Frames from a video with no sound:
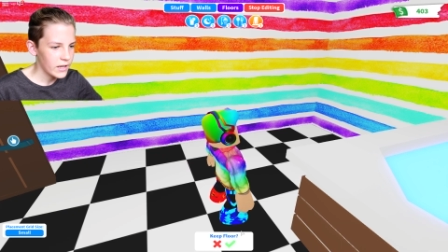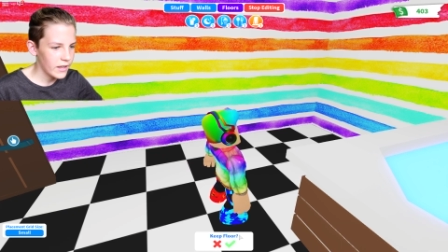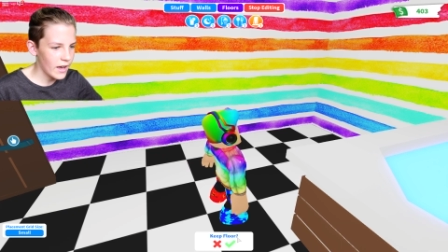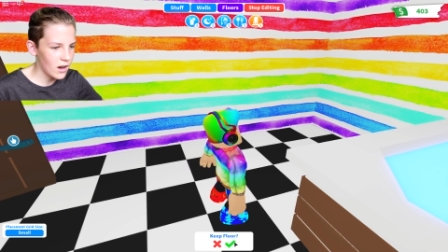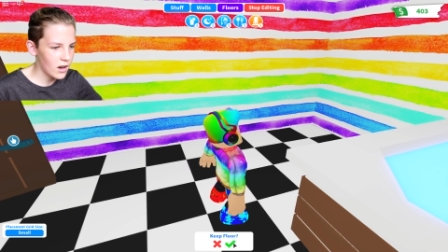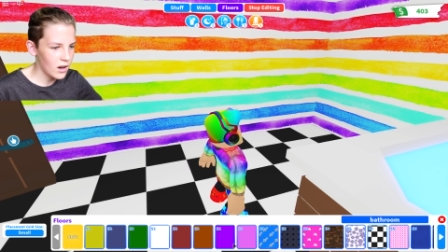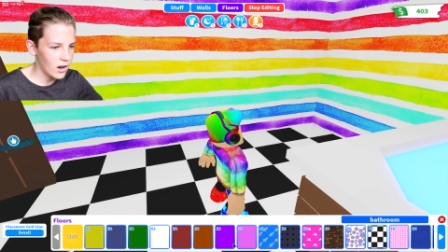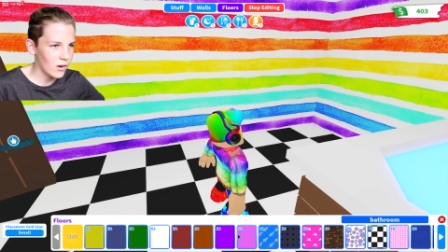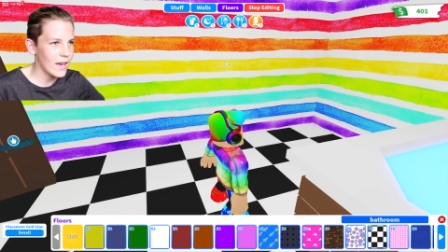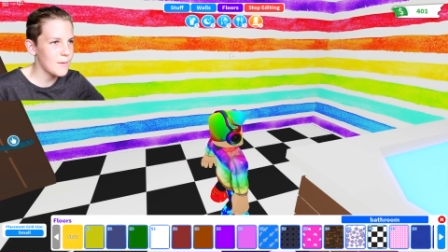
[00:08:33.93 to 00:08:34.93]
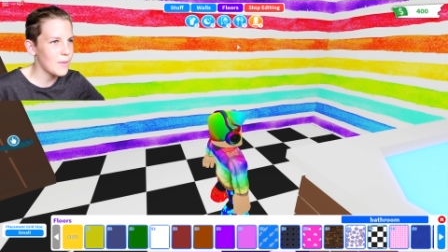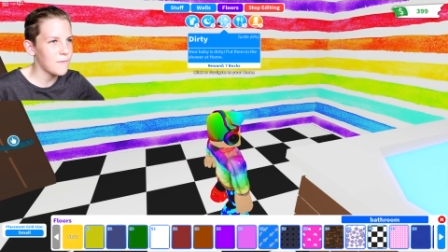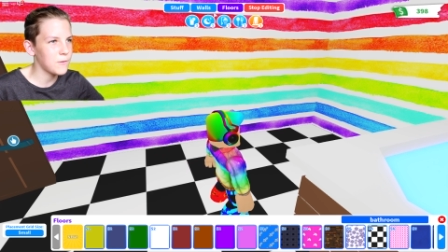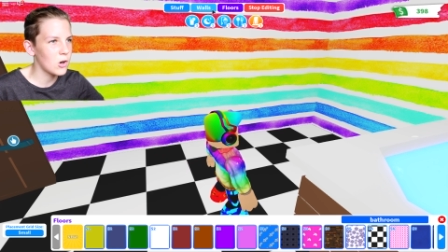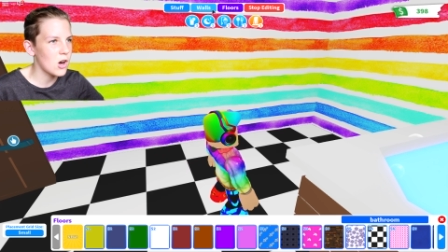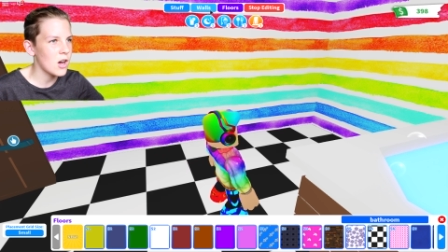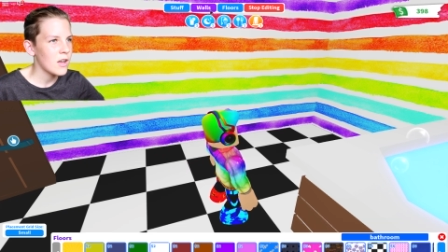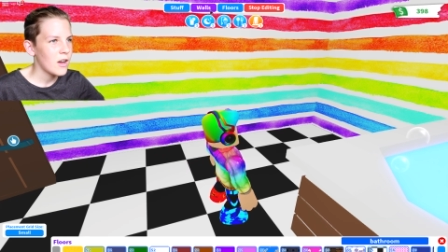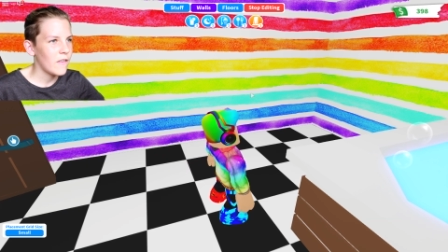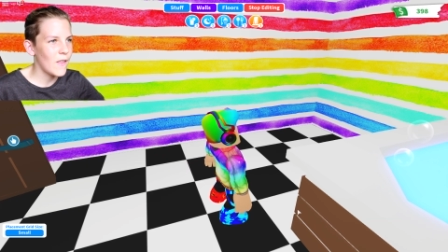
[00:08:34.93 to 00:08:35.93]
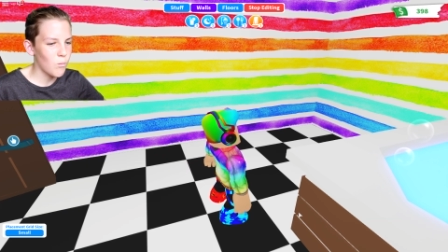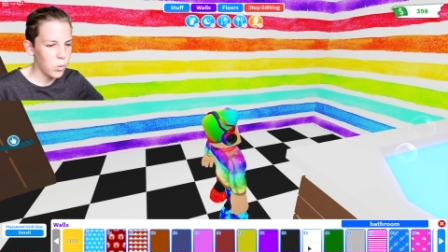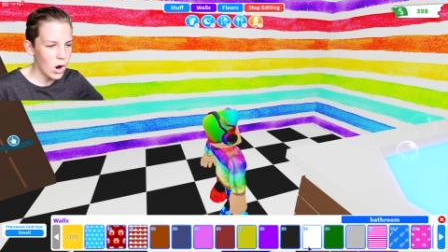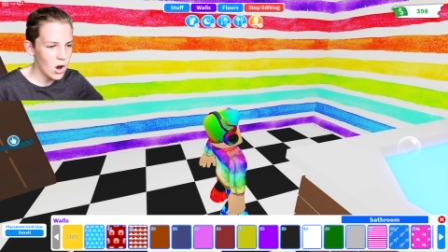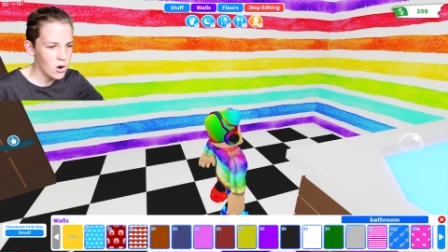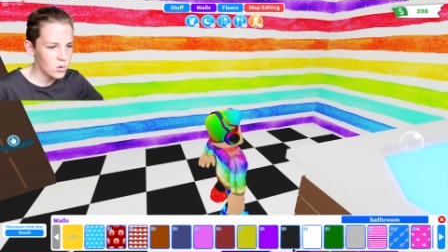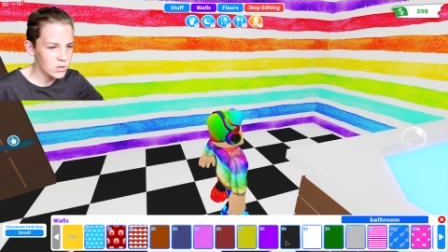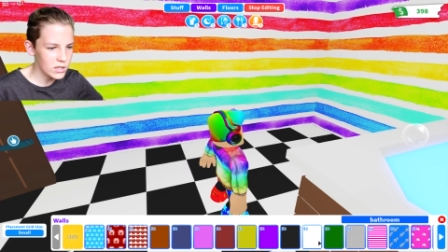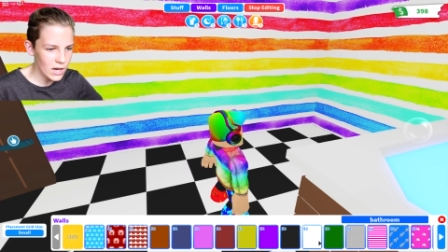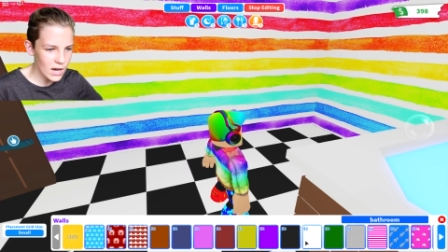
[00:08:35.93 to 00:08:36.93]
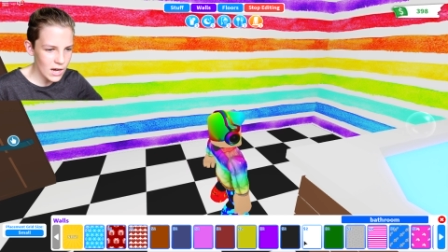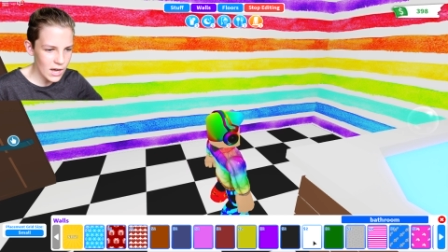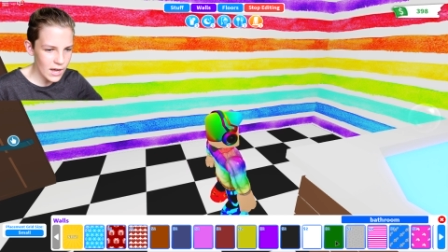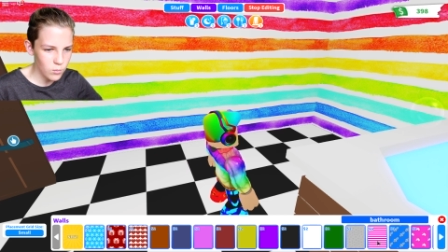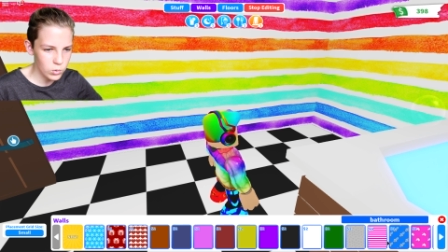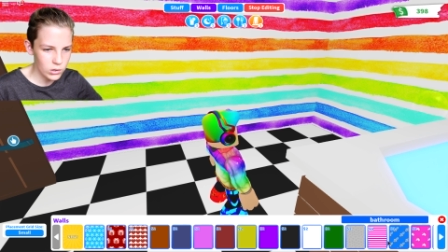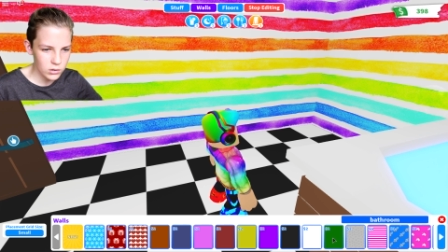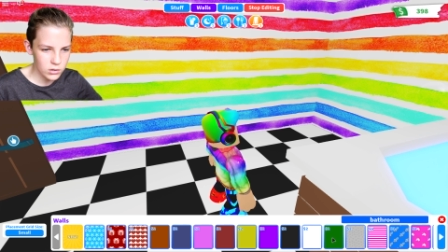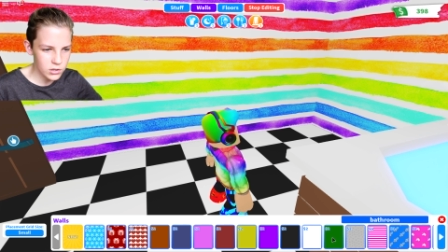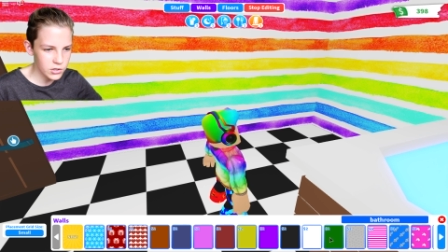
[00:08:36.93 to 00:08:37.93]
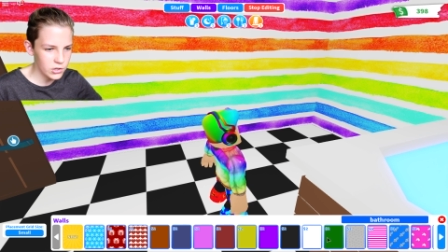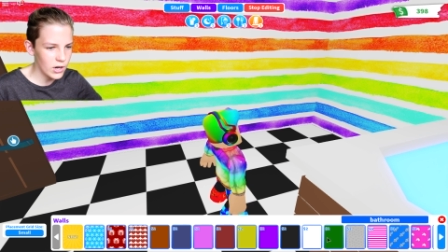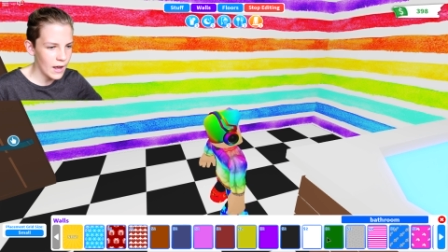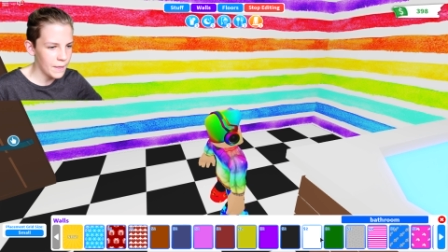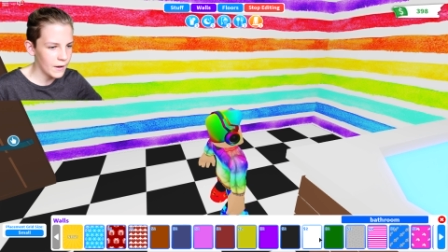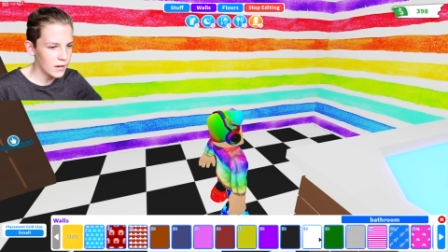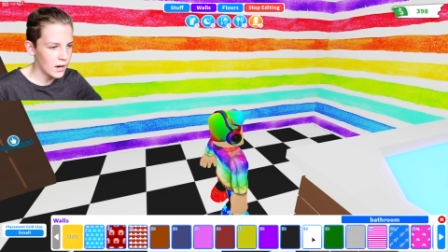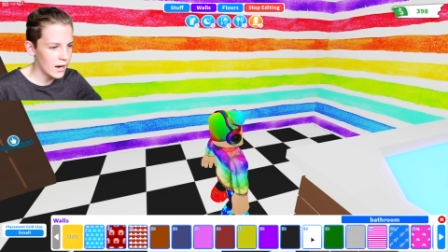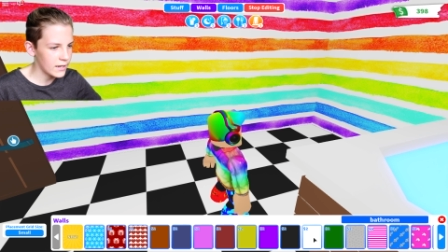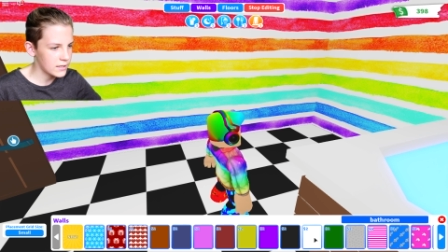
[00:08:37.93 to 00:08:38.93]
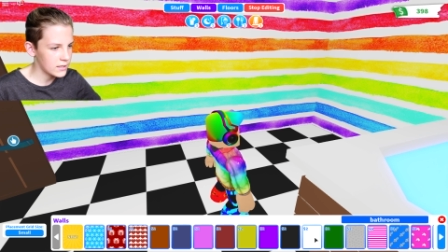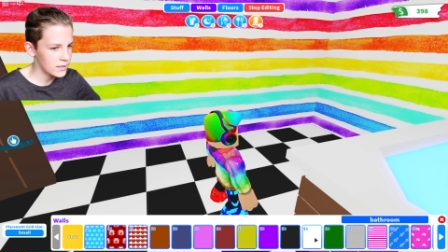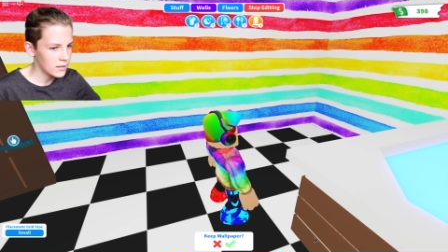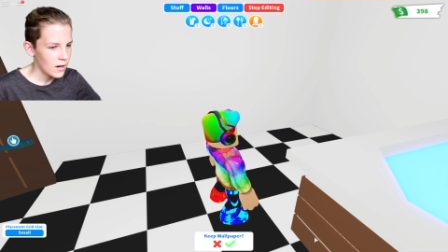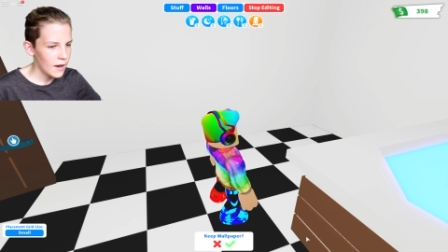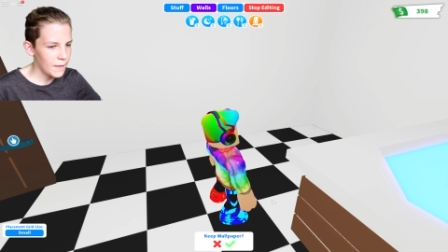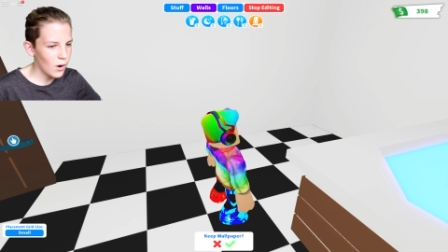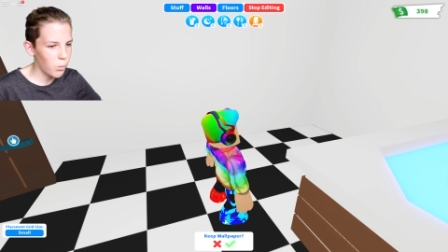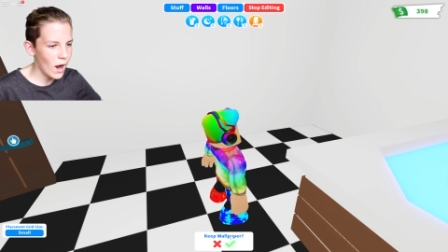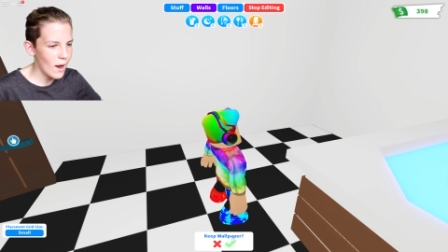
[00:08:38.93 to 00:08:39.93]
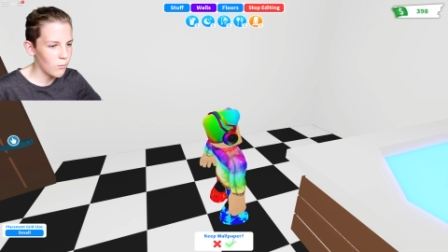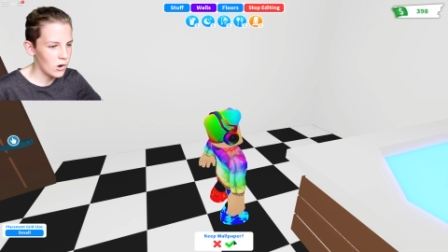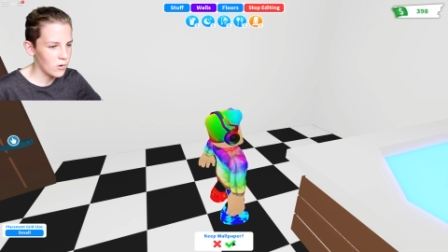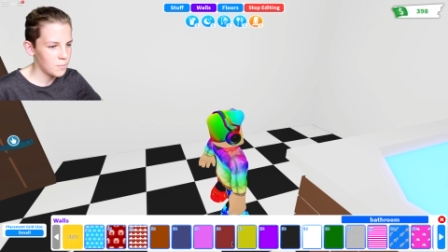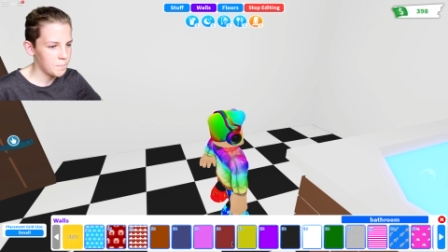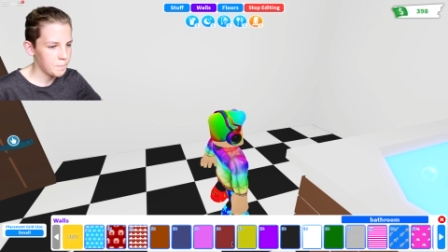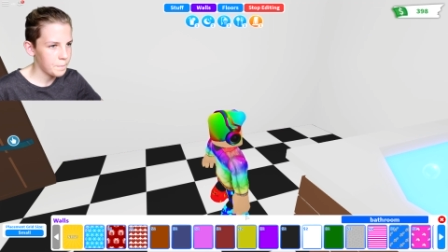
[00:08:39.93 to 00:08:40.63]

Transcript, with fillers: Yep, I'll keep that floor. And then walls, I will do, I think a white wall.